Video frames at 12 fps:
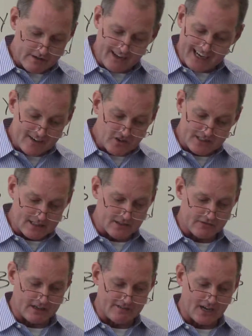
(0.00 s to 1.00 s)
if I ever see
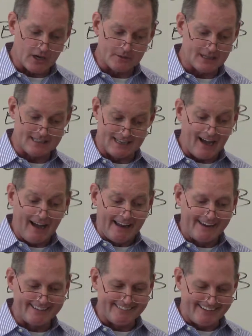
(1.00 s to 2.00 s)
this great fire, I'm going to die.
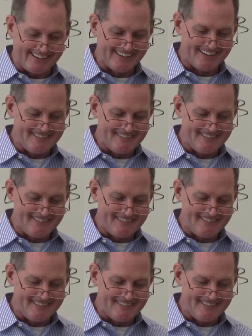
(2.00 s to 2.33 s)
Right?